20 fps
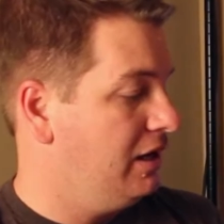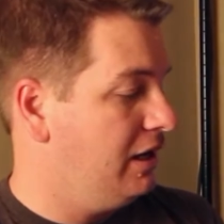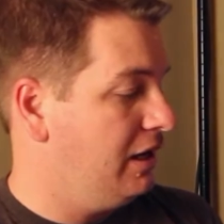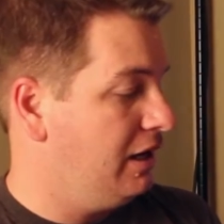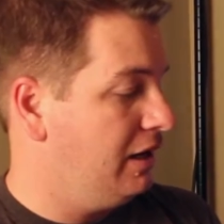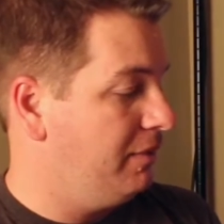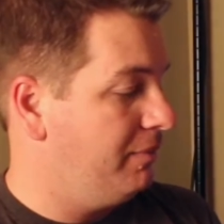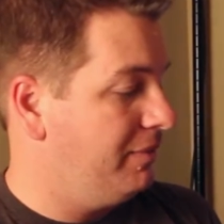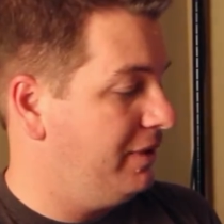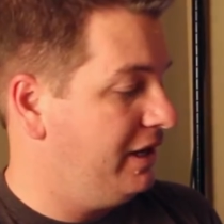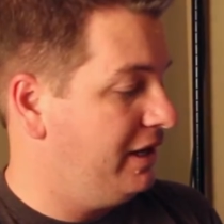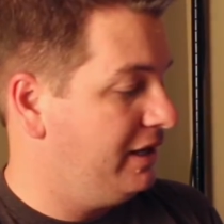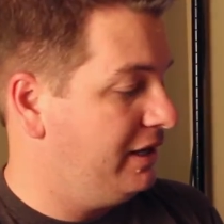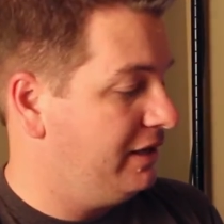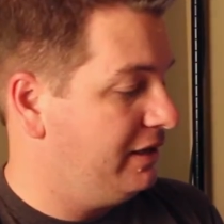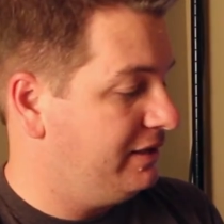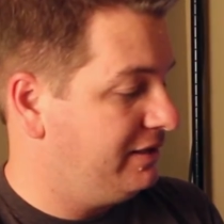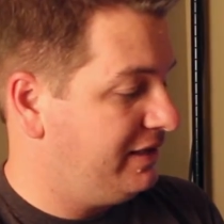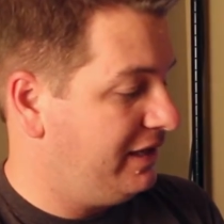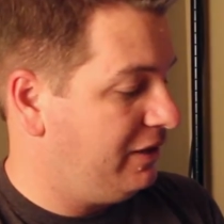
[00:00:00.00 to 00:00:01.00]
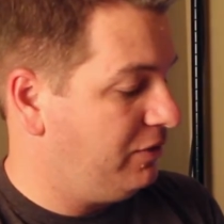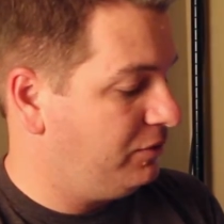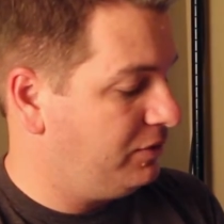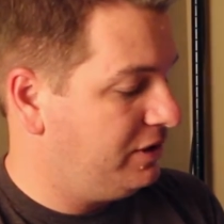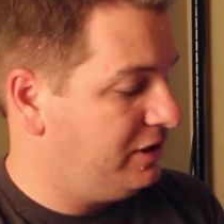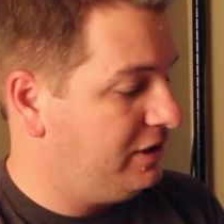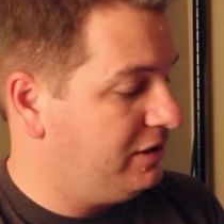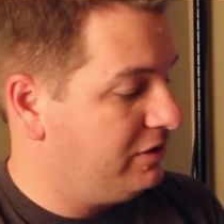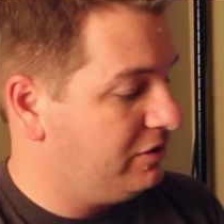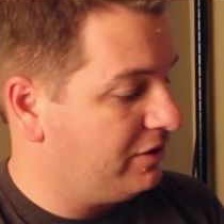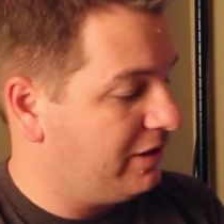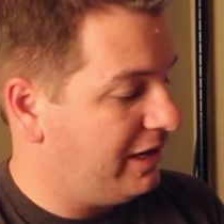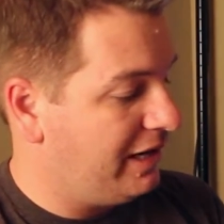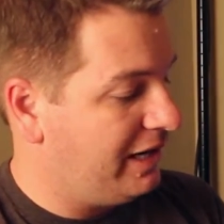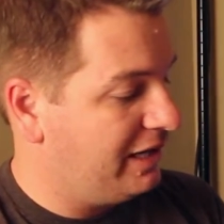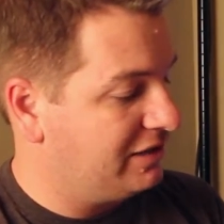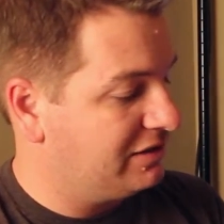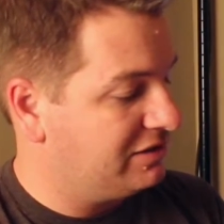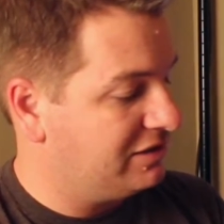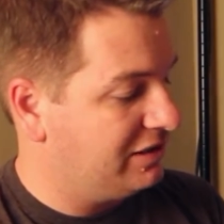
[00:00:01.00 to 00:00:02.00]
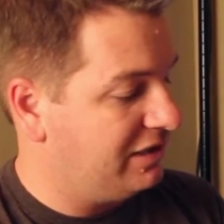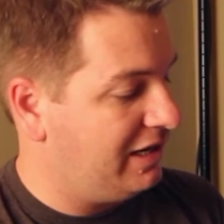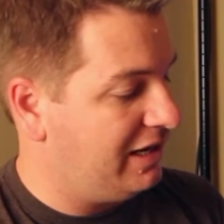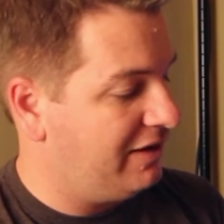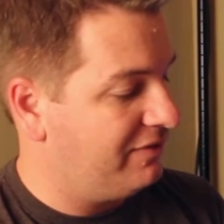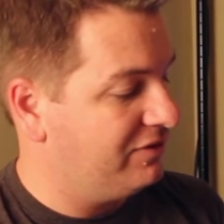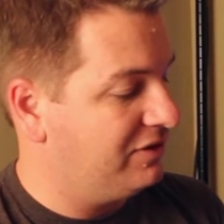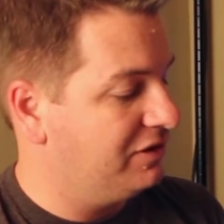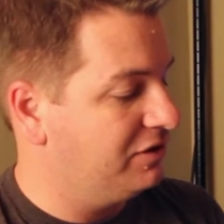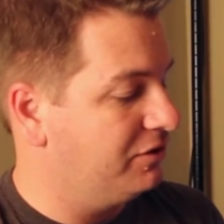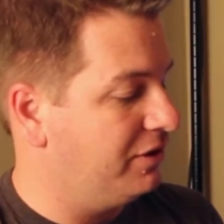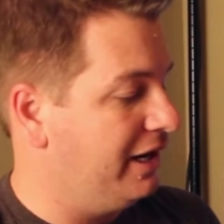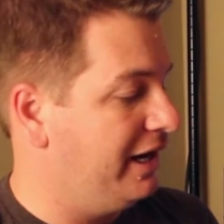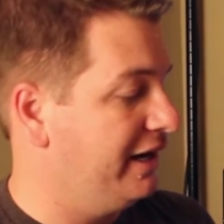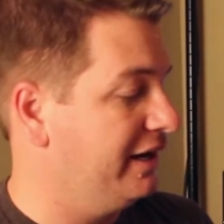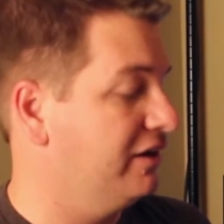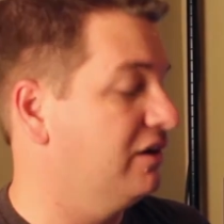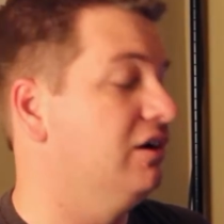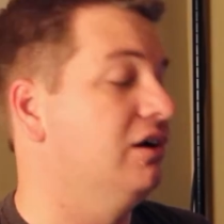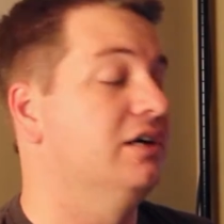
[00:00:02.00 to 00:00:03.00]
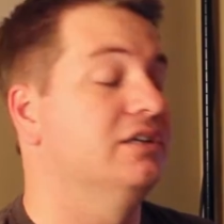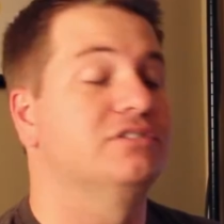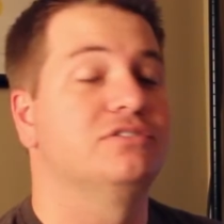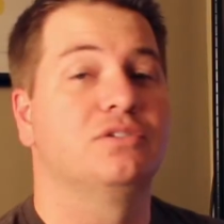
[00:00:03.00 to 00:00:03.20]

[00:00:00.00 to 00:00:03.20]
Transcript: Um, and down here, I actually have the little icon.